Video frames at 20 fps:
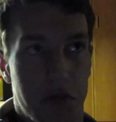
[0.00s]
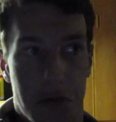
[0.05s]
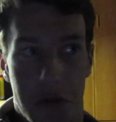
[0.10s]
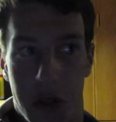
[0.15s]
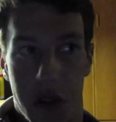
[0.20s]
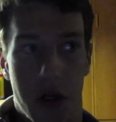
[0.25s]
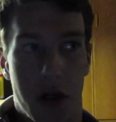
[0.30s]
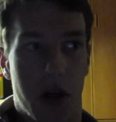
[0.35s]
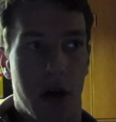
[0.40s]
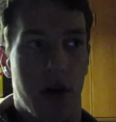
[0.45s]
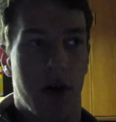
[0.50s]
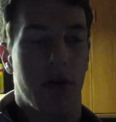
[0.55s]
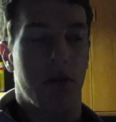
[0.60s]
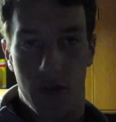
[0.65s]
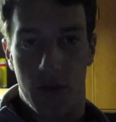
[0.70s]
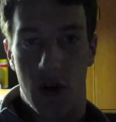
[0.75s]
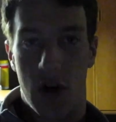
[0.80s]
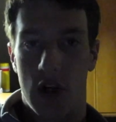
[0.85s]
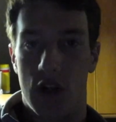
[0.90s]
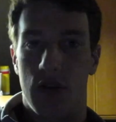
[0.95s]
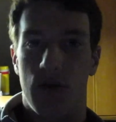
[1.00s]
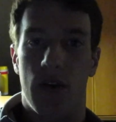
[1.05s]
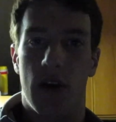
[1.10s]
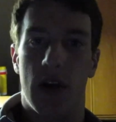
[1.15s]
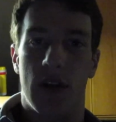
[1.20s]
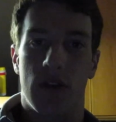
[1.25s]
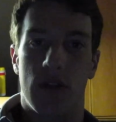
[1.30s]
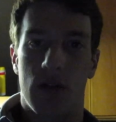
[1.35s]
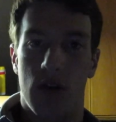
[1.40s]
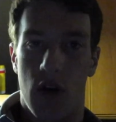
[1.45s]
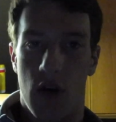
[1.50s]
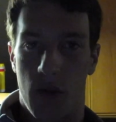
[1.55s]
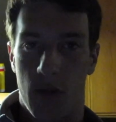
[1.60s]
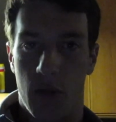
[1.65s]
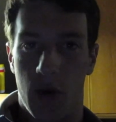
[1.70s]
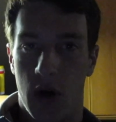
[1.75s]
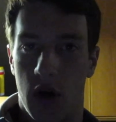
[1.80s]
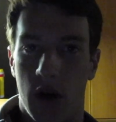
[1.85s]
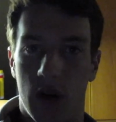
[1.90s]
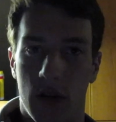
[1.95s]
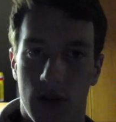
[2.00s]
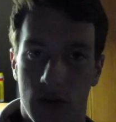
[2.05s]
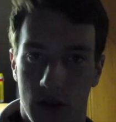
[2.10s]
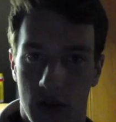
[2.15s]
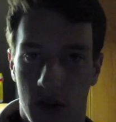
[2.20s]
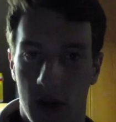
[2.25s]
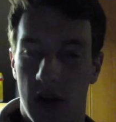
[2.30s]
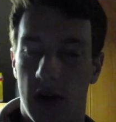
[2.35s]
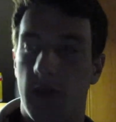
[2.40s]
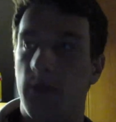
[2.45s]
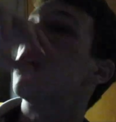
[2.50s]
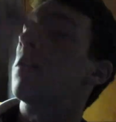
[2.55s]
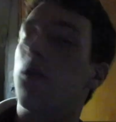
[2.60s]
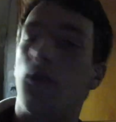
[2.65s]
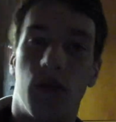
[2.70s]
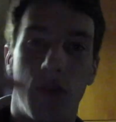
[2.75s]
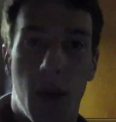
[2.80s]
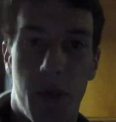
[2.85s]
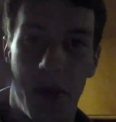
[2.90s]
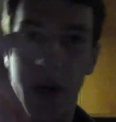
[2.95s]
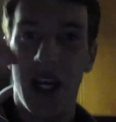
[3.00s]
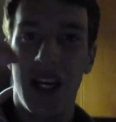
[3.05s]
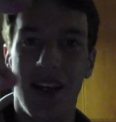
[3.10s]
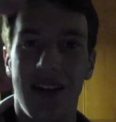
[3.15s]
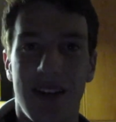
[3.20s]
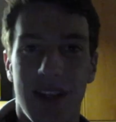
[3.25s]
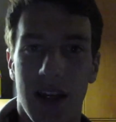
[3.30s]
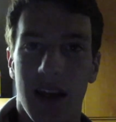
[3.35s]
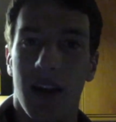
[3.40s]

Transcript: dinner, rush events, homework, sleep, repeat.